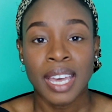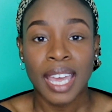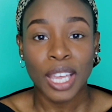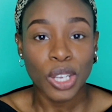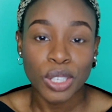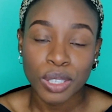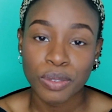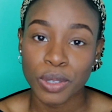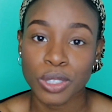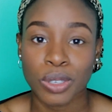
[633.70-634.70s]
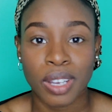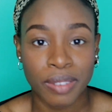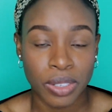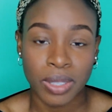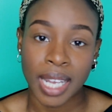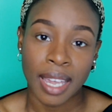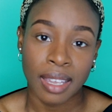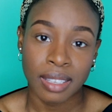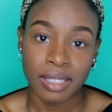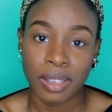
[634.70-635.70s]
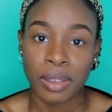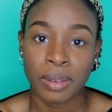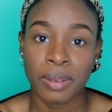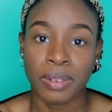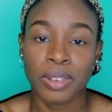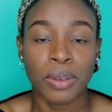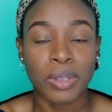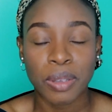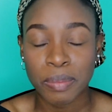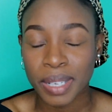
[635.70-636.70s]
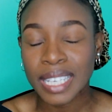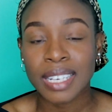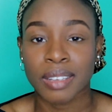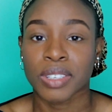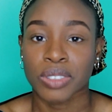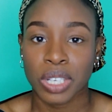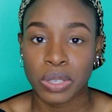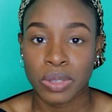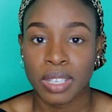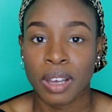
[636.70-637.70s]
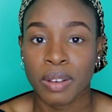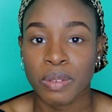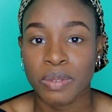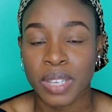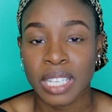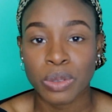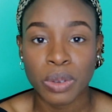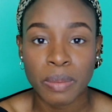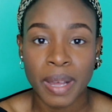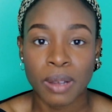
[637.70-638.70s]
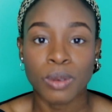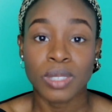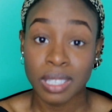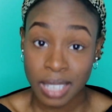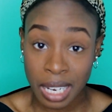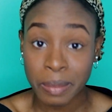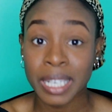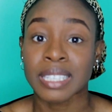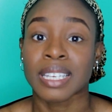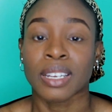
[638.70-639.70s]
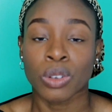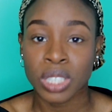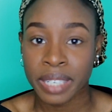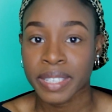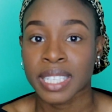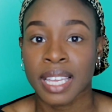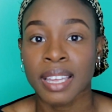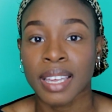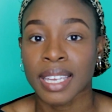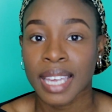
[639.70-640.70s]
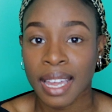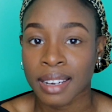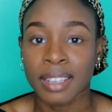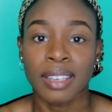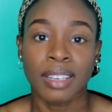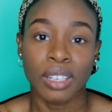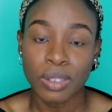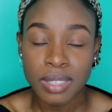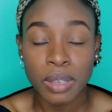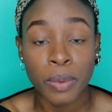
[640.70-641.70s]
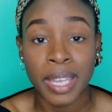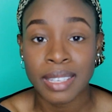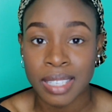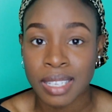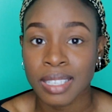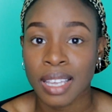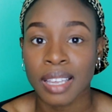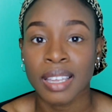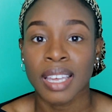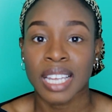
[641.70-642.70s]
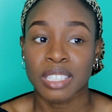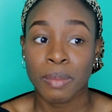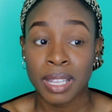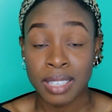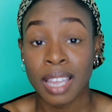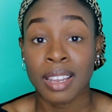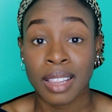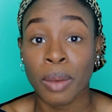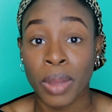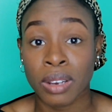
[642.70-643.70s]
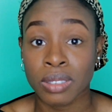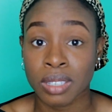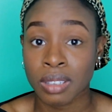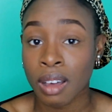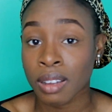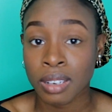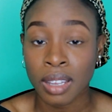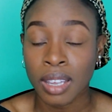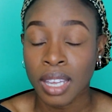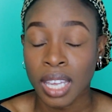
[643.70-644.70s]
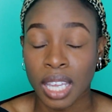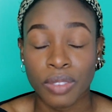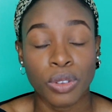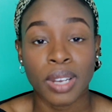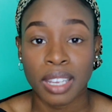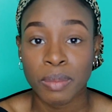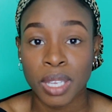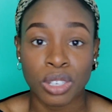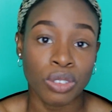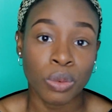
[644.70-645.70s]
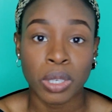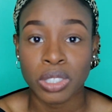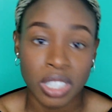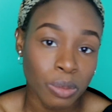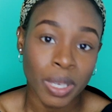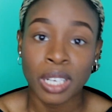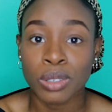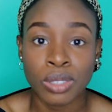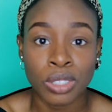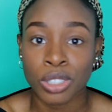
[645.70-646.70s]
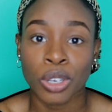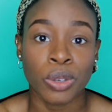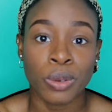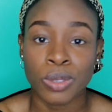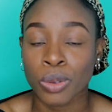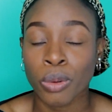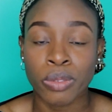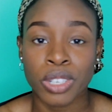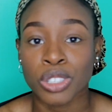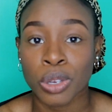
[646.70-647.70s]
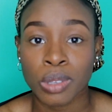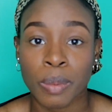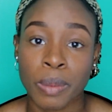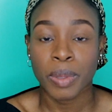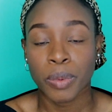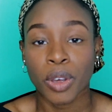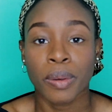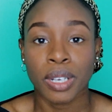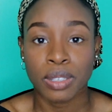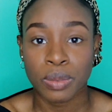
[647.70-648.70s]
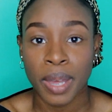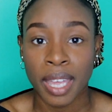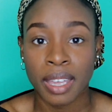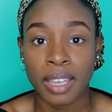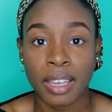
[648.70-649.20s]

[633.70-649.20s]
include the foods you love in your diet. So don't completely restrict yourself. It's all about sustainability and longevity. Again, losing weight is easy. It's maintaining that weight loss is hard. If you're like me and you've watched these Big Loser shows and all of these shows that people go and lose weight,